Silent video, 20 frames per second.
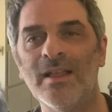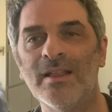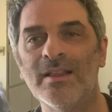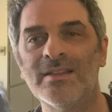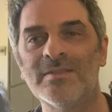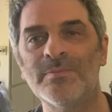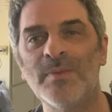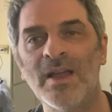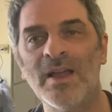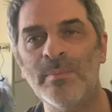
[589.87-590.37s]

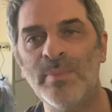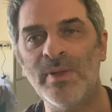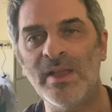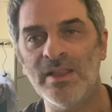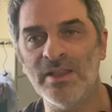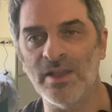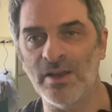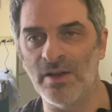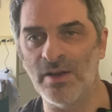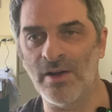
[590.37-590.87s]
It's my
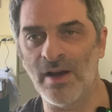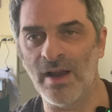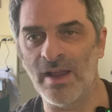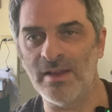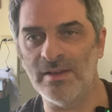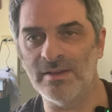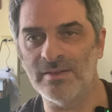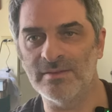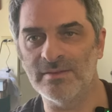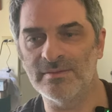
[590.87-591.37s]
opinion, all
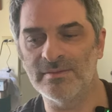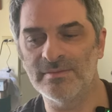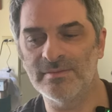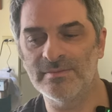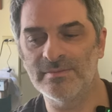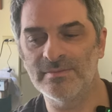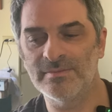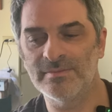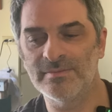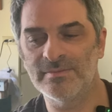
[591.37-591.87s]
right?
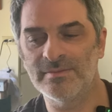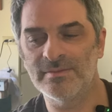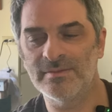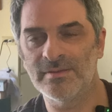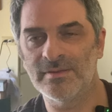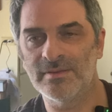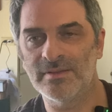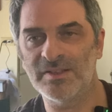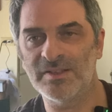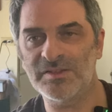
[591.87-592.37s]

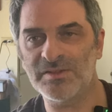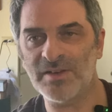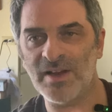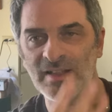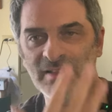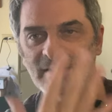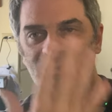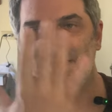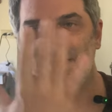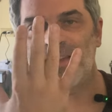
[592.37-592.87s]
The
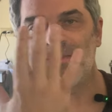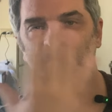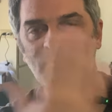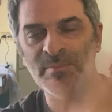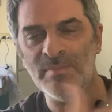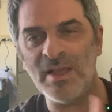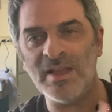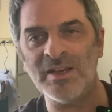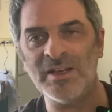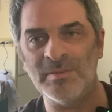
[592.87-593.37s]
Stranglers have
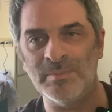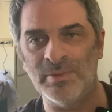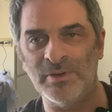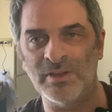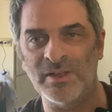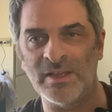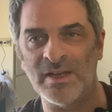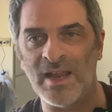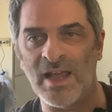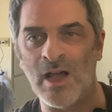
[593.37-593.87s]
many
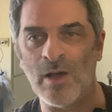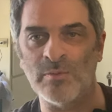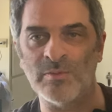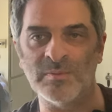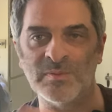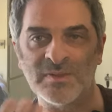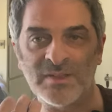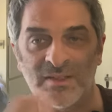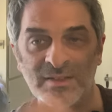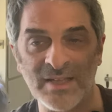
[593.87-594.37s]
brilliant
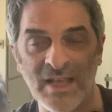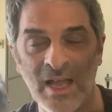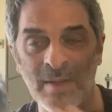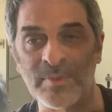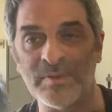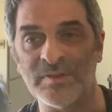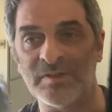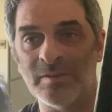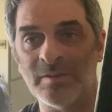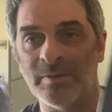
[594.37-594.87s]
albums. This
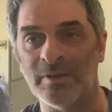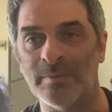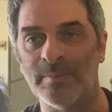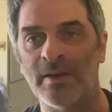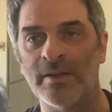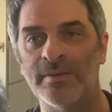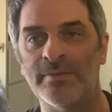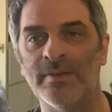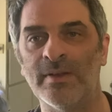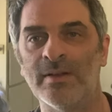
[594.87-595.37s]
happens to be
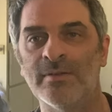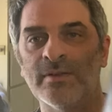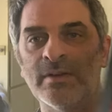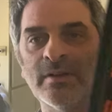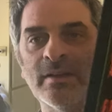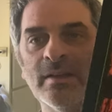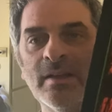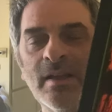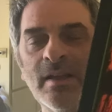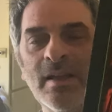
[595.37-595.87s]
my
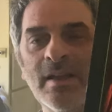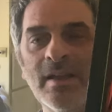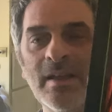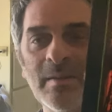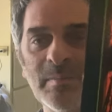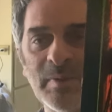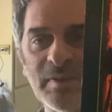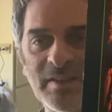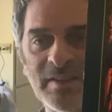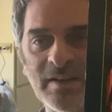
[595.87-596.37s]
favorite.
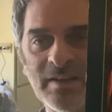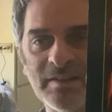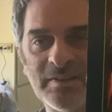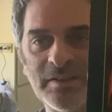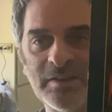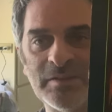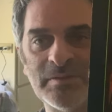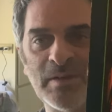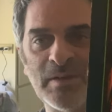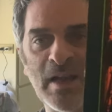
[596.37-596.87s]
But then it
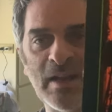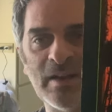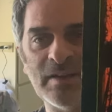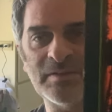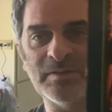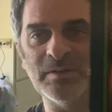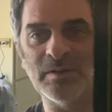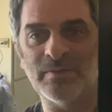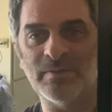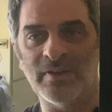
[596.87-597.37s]
says
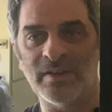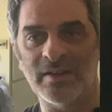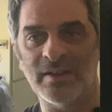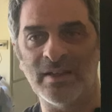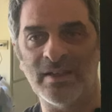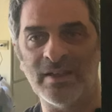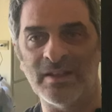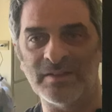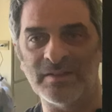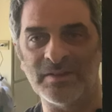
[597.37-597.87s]
Rattus
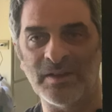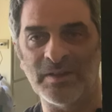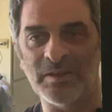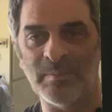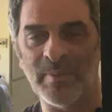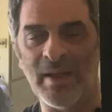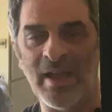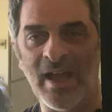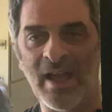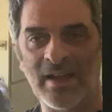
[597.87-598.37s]
Norvegicus on the
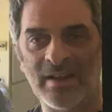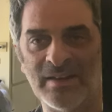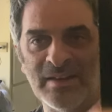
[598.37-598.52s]
back.